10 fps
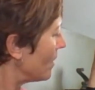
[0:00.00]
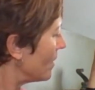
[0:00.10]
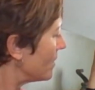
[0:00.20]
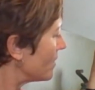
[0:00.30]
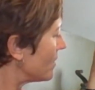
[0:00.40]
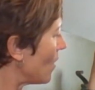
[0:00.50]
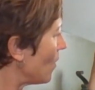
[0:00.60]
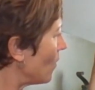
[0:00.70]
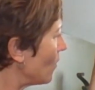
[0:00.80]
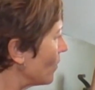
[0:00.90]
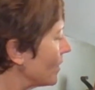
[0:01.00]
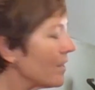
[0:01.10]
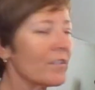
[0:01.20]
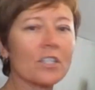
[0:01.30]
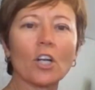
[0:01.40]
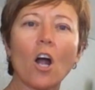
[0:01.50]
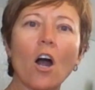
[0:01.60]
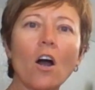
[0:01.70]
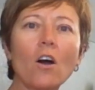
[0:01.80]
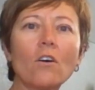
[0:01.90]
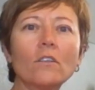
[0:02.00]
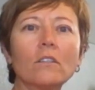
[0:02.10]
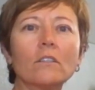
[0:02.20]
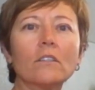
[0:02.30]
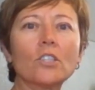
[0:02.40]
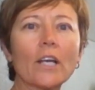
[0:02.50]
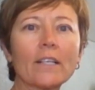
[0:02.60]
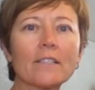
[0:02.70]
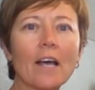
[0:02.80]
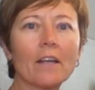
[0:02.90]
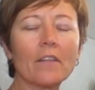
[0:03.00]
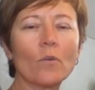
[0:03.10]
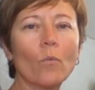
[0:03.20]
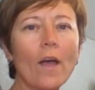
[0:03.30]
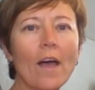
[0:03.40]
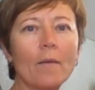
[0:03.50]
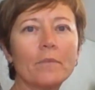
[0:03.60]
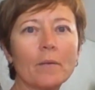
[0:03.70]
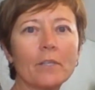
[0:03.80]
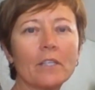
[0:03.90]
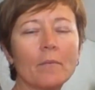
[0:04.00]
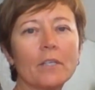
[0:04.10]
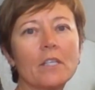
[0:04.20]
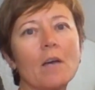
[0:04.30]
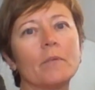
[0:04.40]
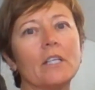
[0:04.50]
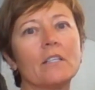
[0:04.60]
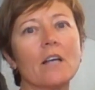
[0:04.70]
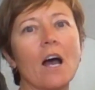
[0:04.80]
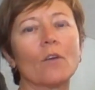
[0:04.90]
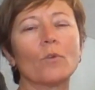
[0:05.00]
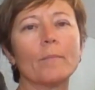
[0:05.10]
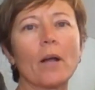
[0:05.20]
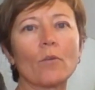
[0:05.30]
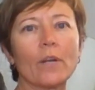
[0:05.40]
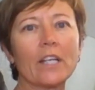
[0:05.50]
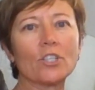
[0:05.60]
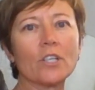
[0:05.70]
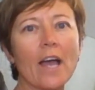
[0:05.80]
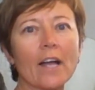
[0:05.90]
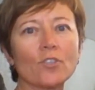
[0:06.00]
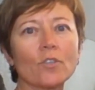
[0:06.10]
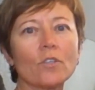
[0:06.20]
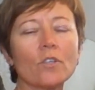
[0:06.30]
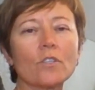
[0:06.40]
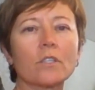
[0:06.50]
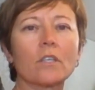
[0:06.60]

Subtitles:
So give us a call. Check us out on the web, www.Rebar Ranch Naturals.